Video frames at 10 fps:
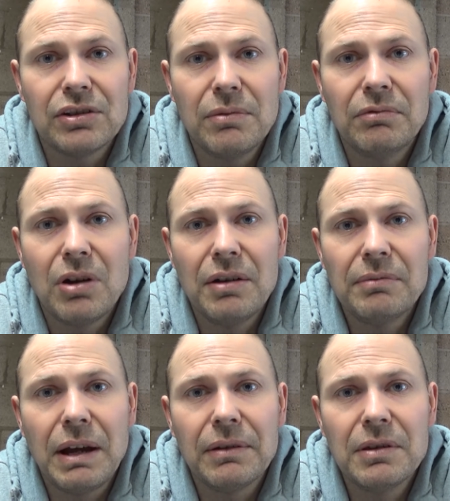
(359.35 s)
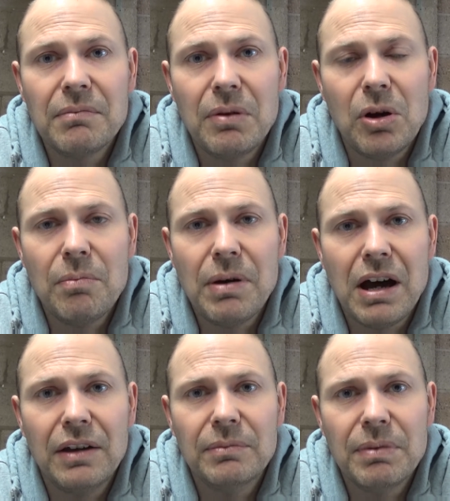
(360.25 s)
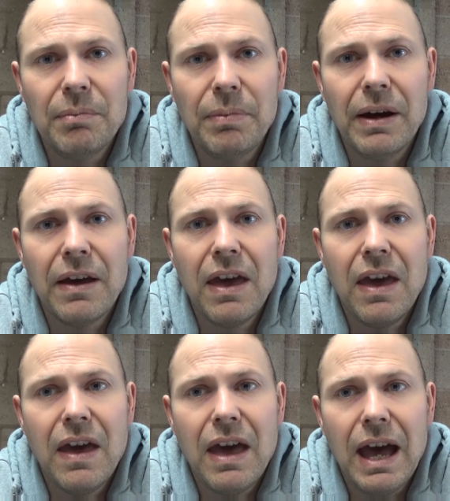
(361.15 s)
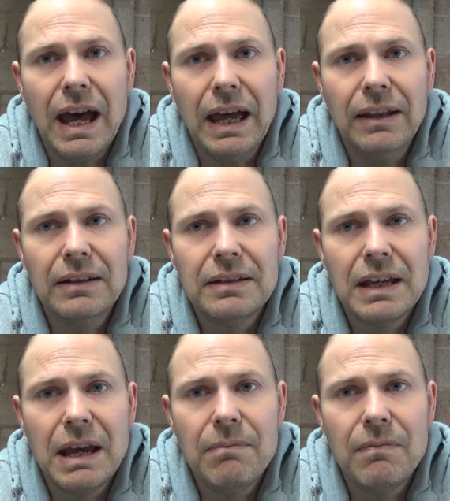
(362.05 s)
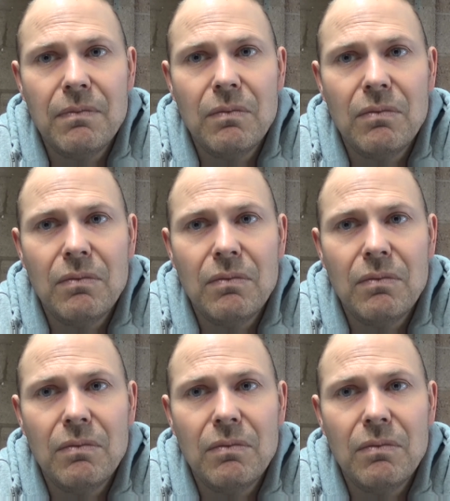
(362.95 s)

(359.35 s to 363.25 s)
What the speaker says: so right down in the bottom part of the bumper, and